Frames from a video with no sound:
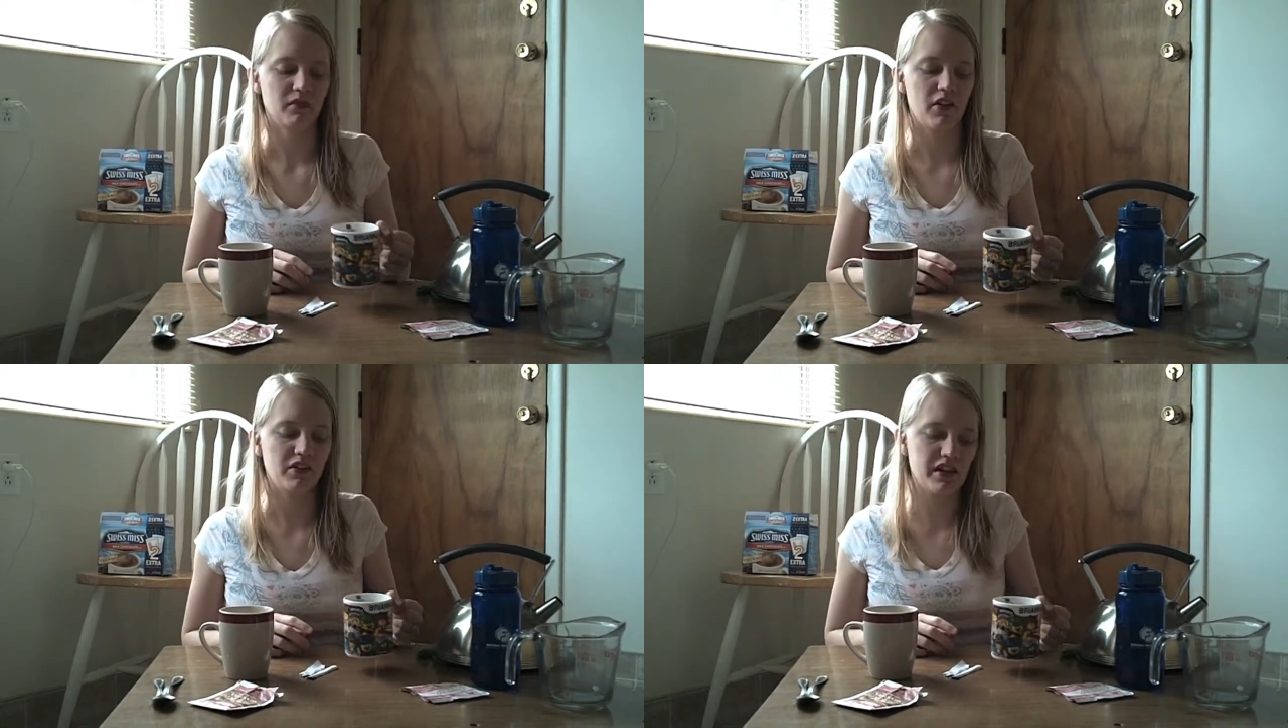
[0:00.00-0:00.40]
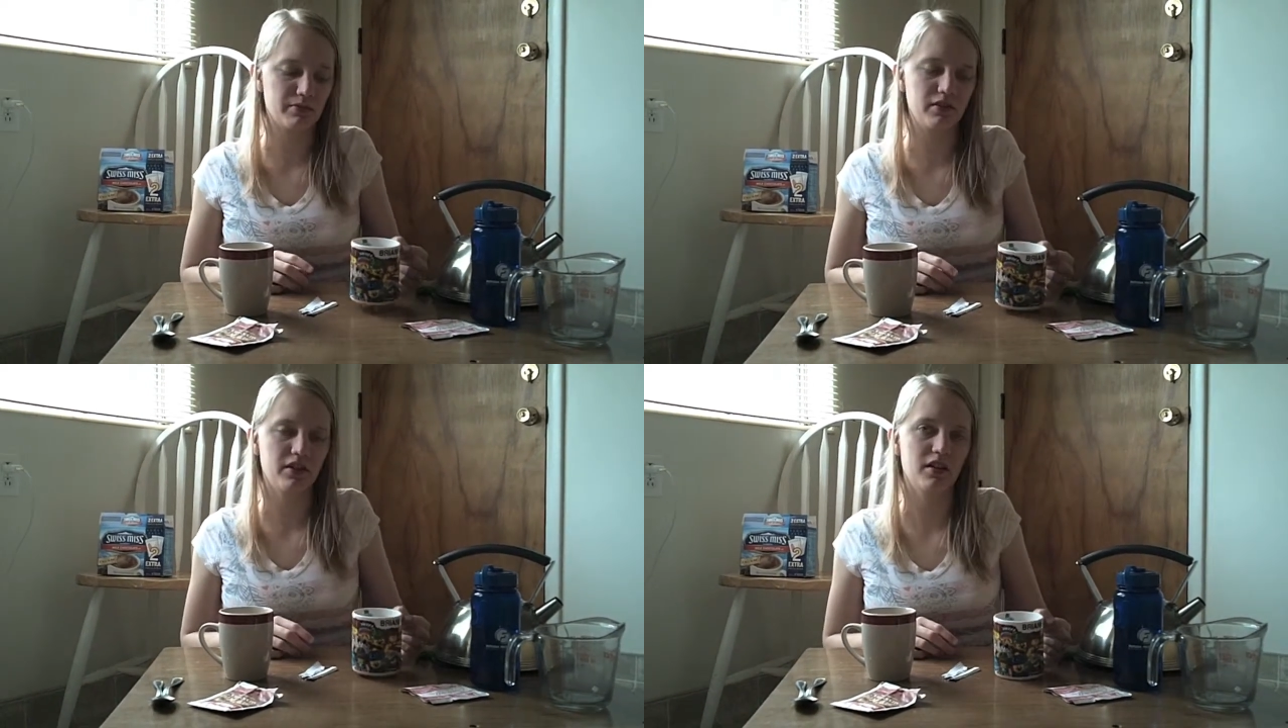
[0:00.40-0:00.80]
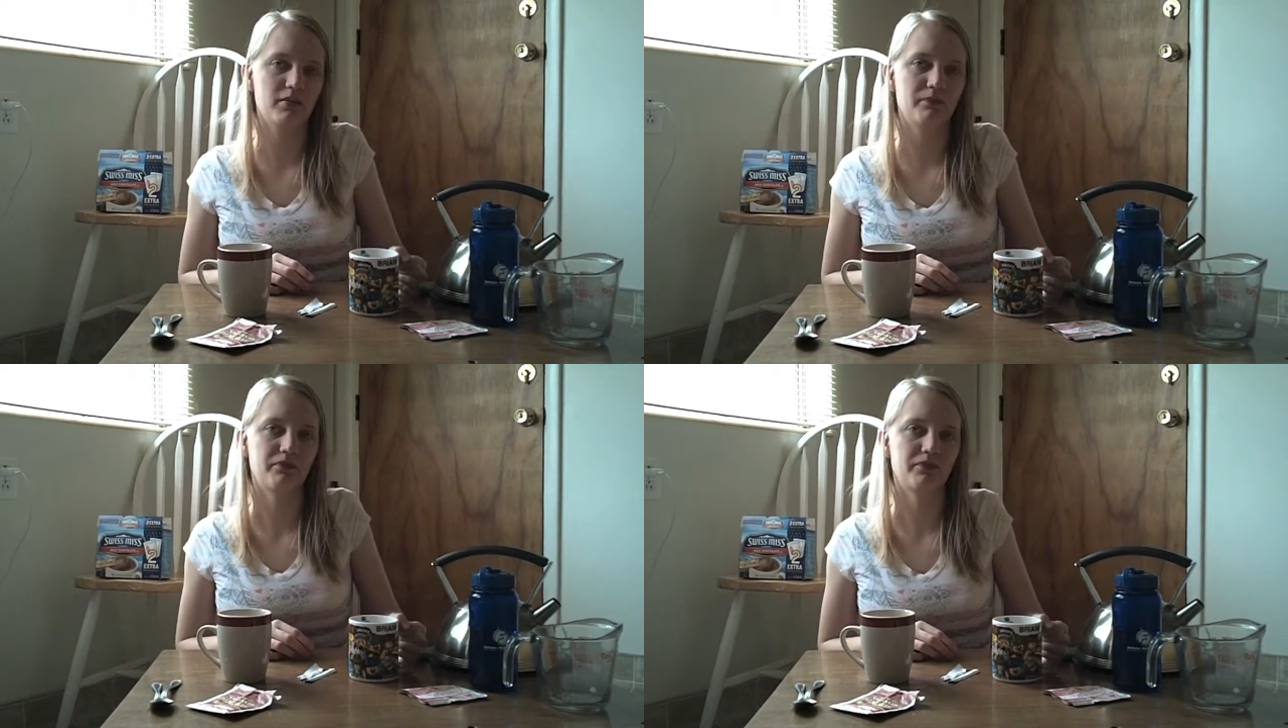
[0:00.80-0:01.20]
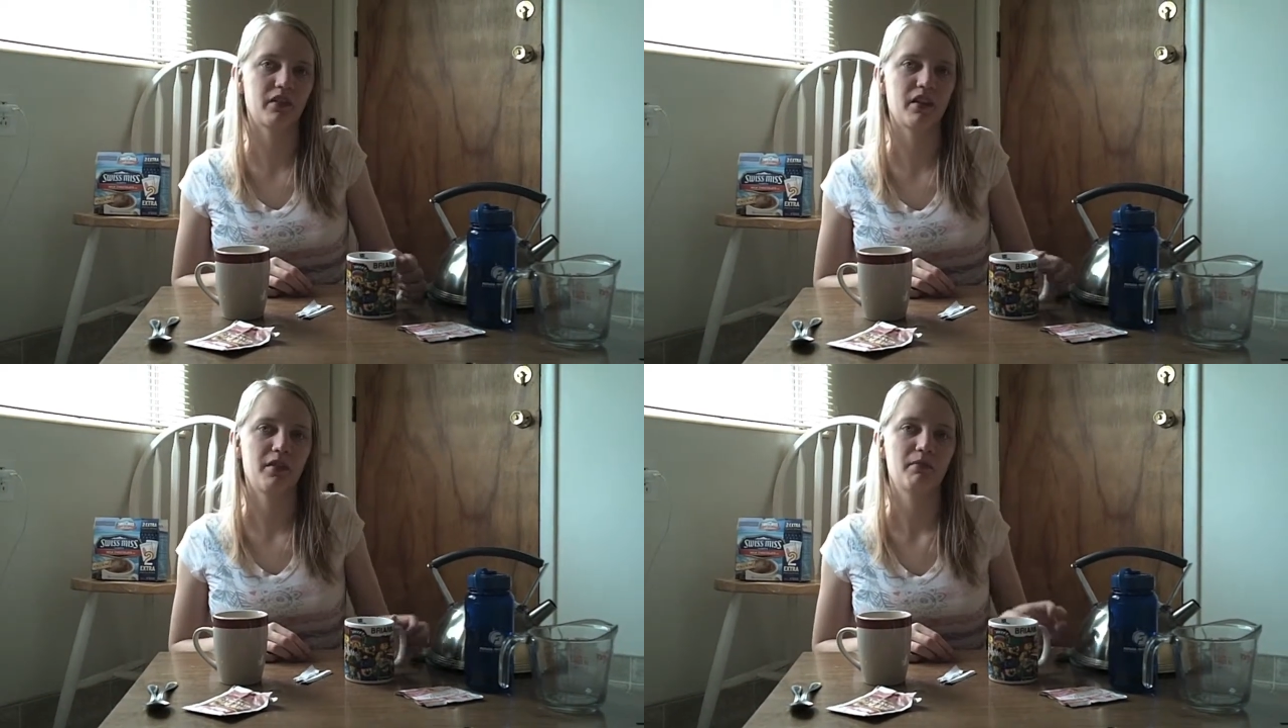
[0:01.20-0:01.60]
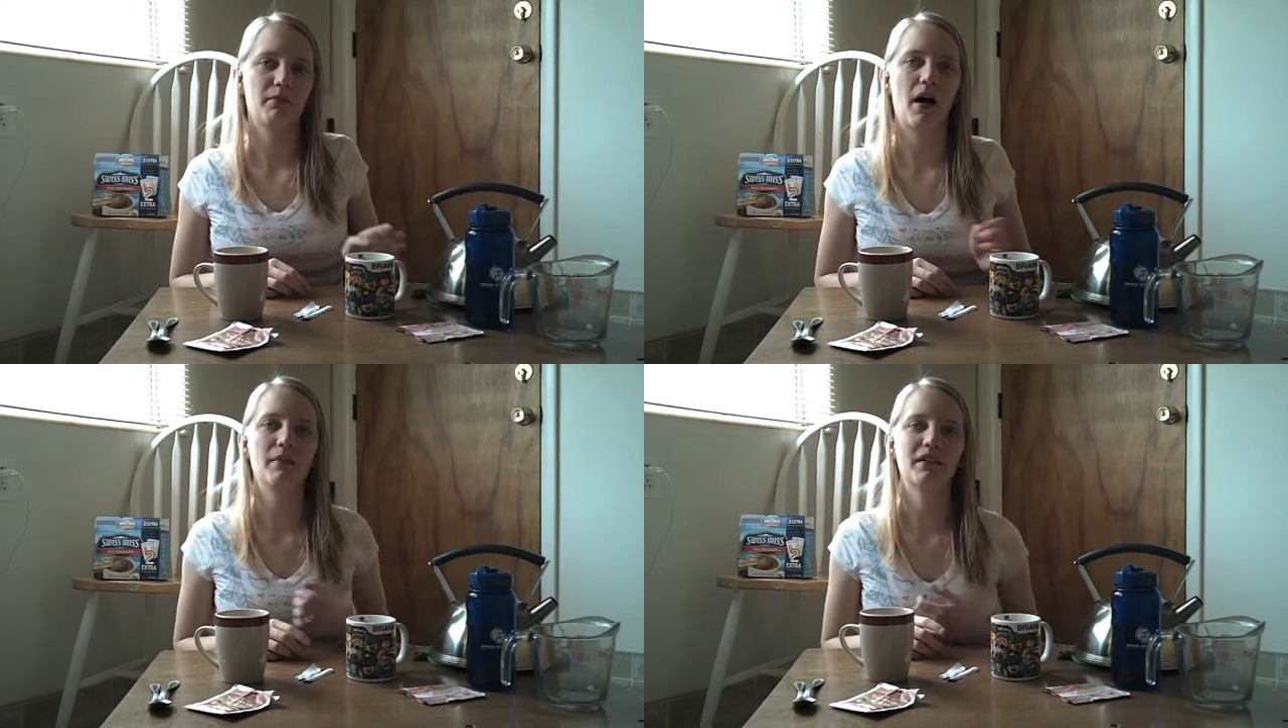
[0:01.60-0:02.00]
That one tastes pretty good.
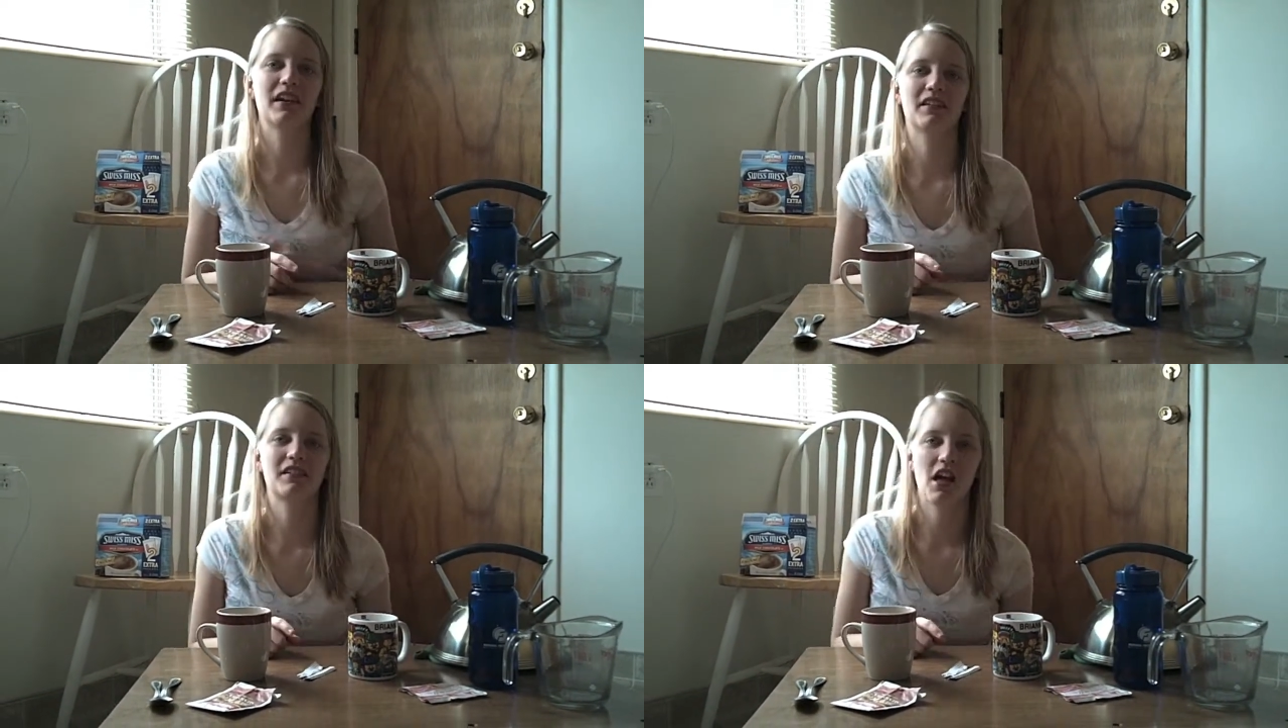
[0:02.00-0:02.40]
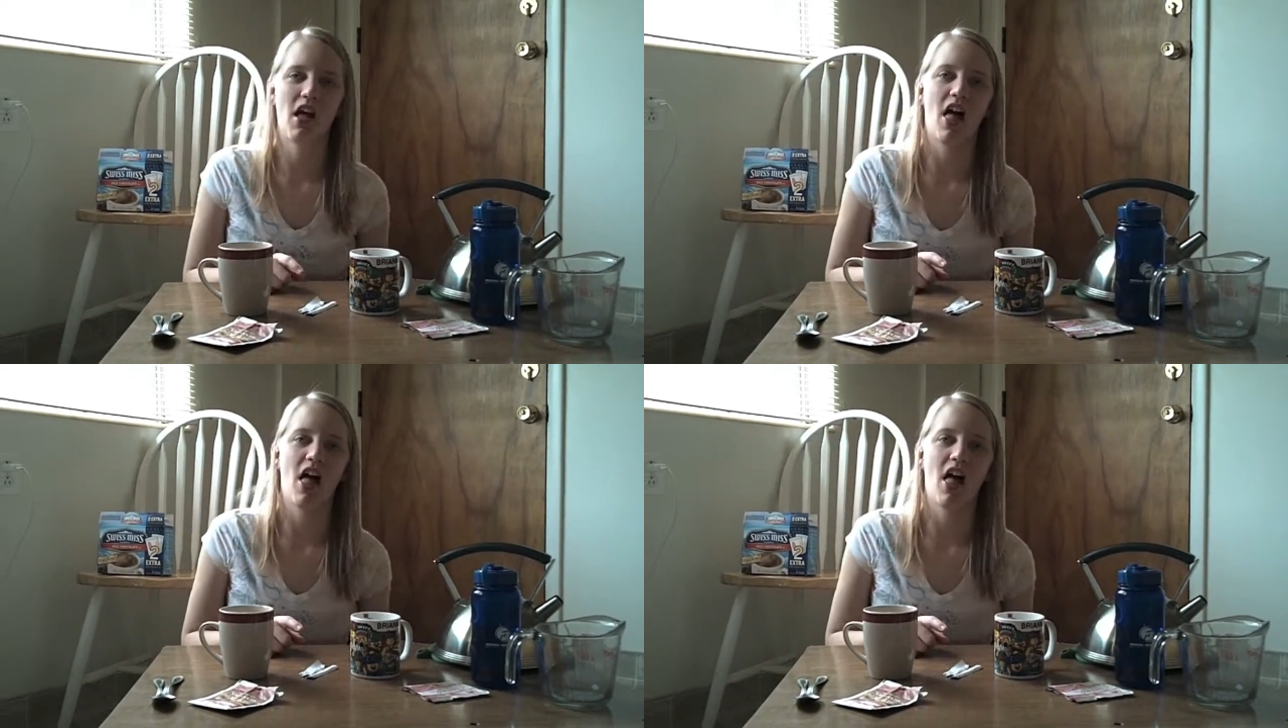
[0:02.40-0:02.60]
Probably because